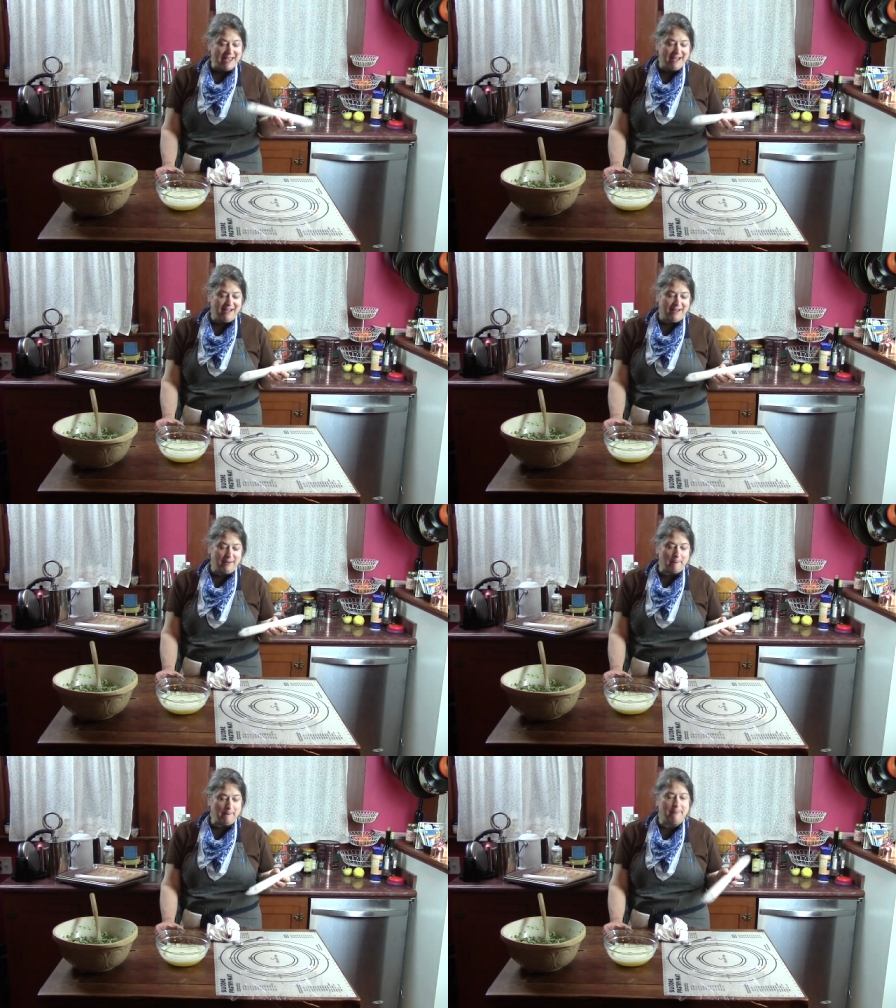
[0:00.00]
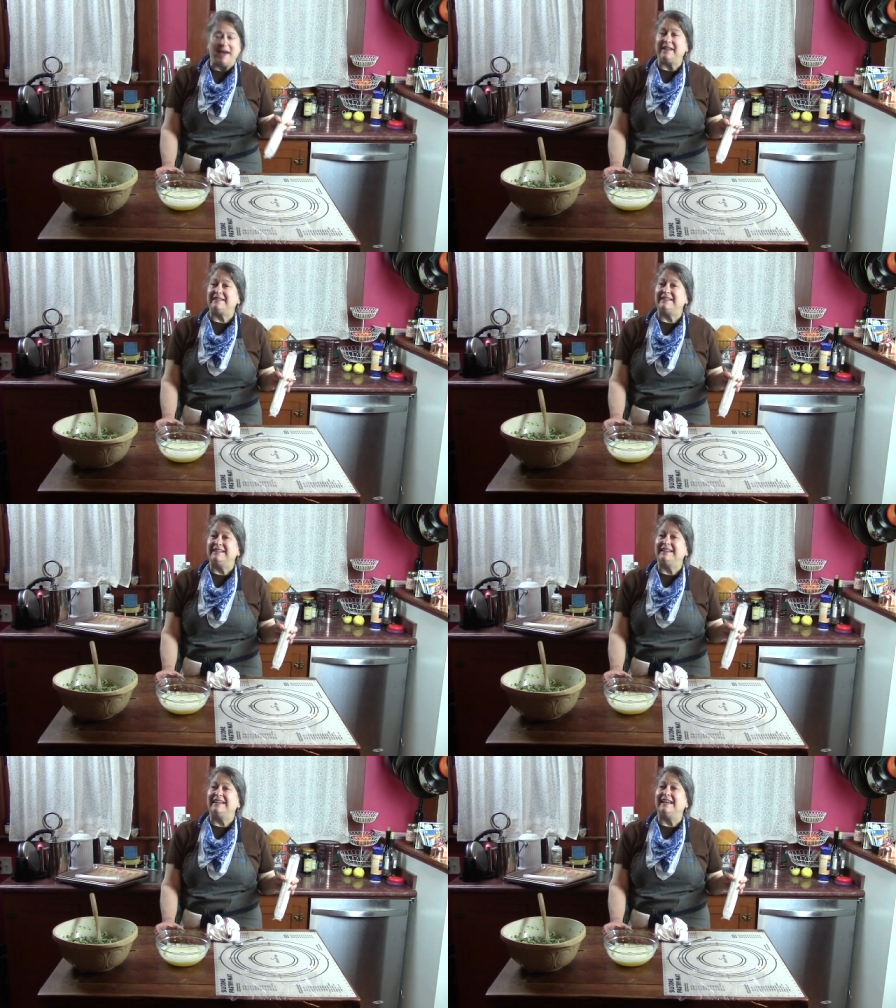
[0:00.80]
But
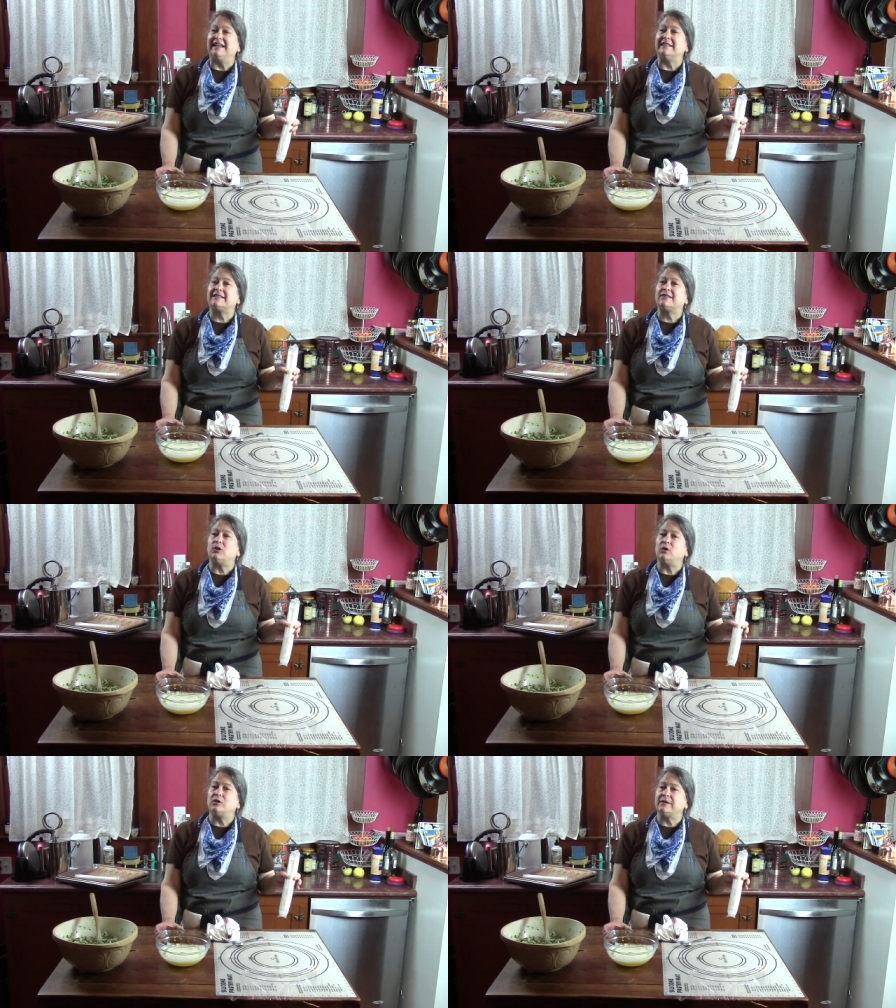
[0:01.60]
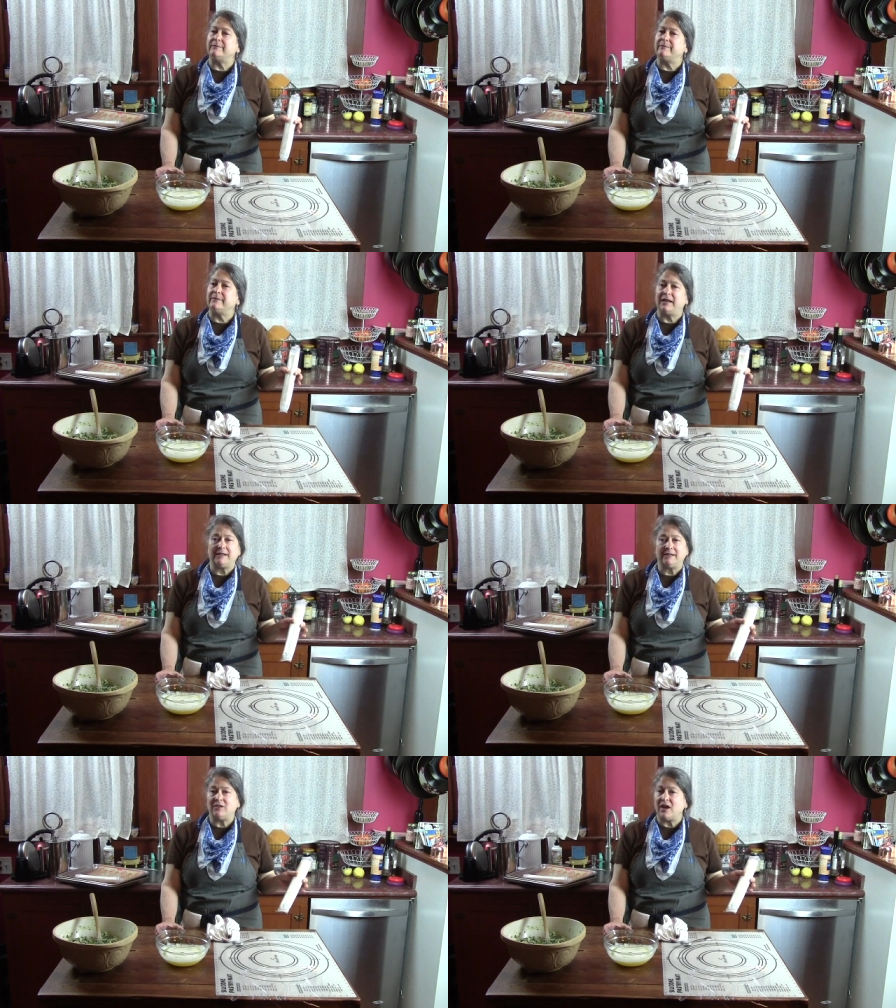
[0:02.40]
it's sold
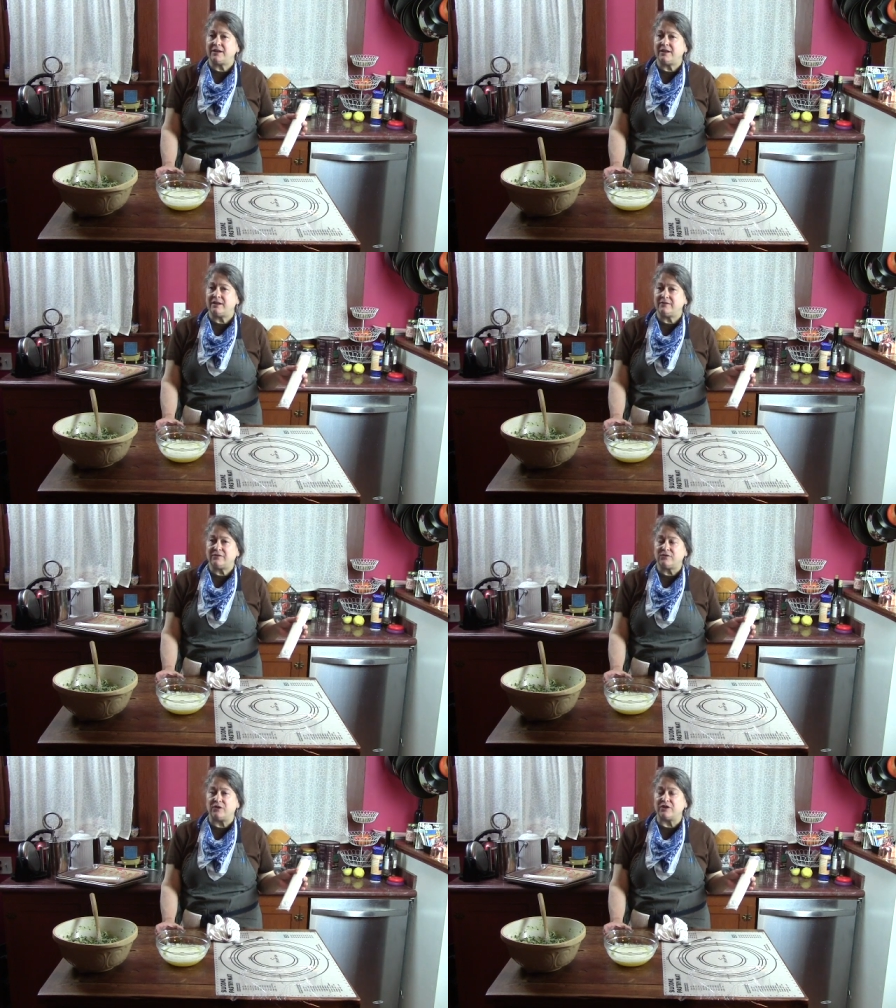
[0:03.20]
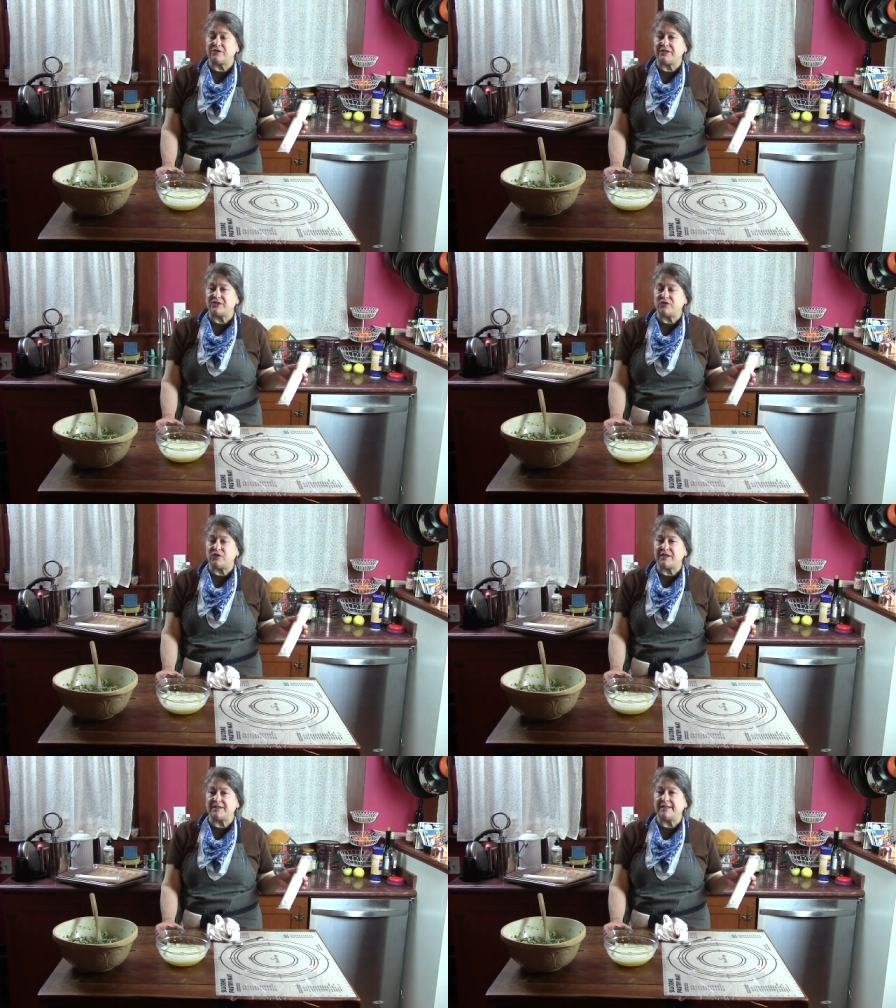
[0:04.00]
in a lot of grocery
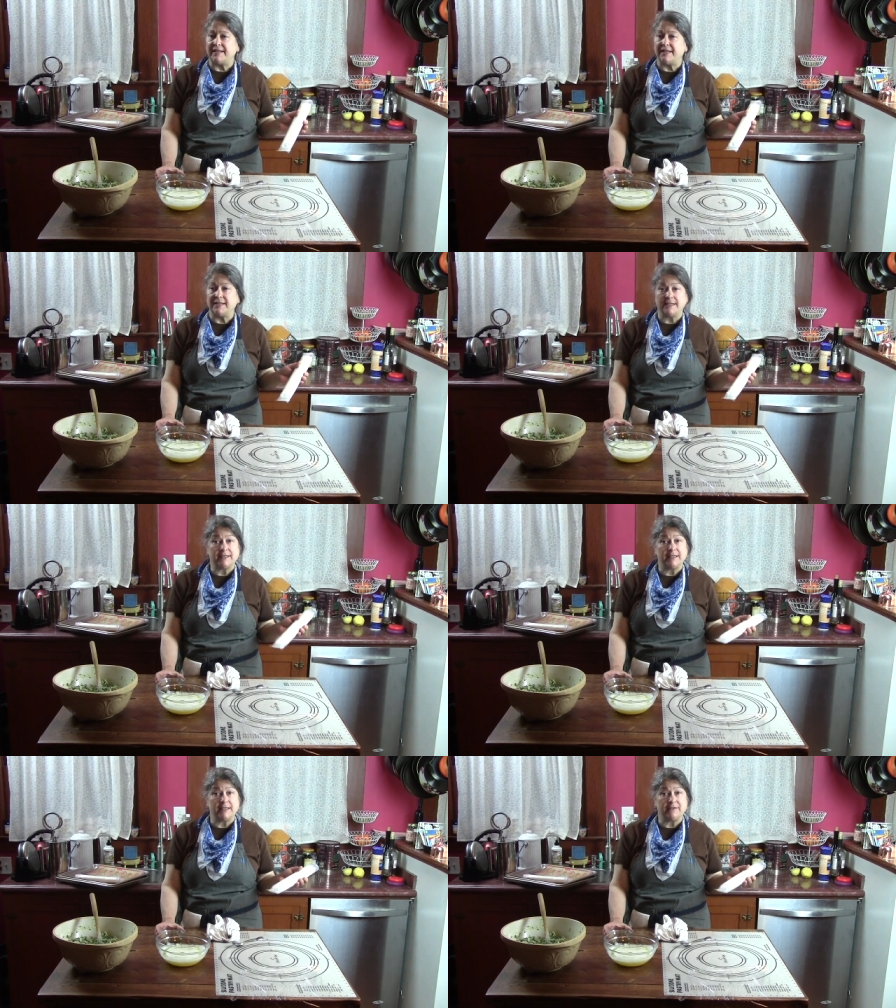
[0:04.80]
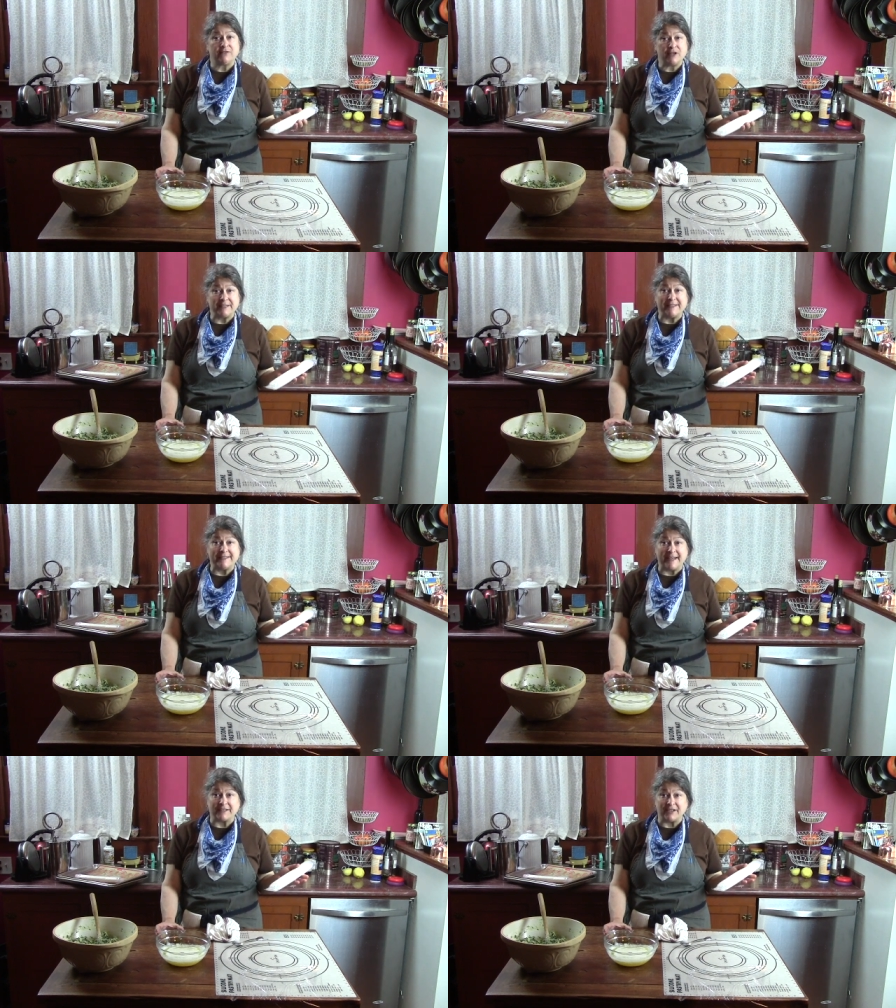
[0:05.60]
stores in the frozen
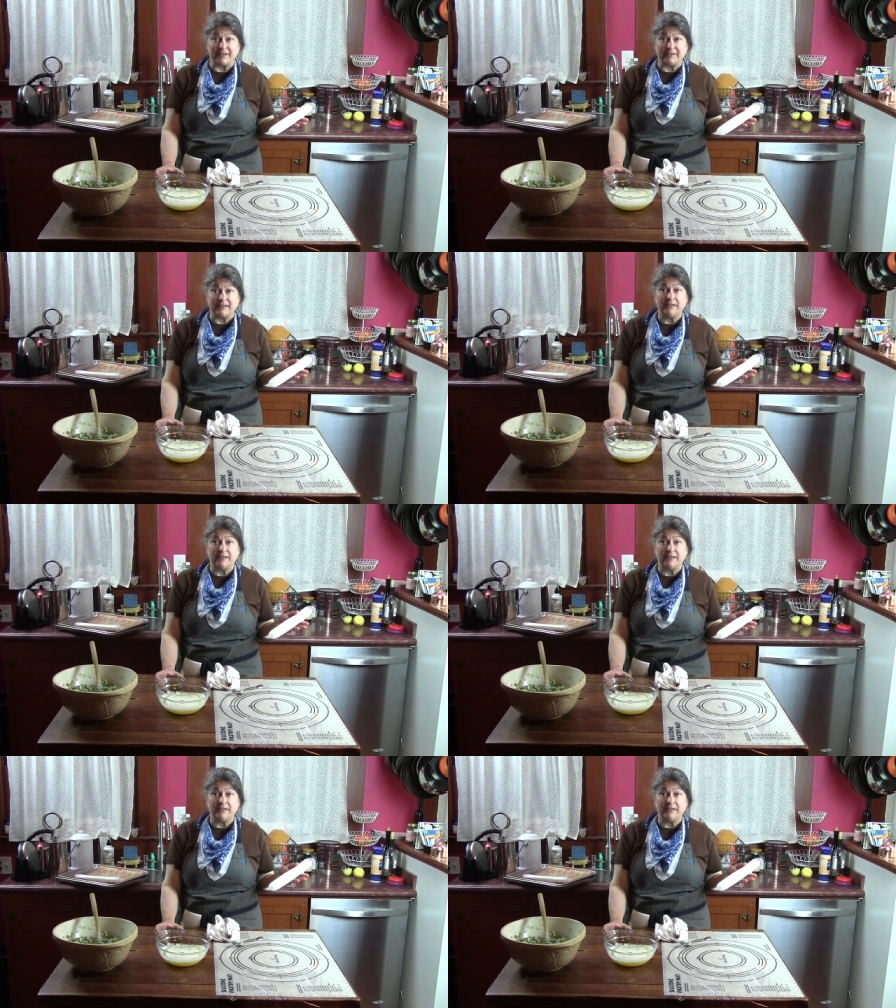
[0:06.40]
section,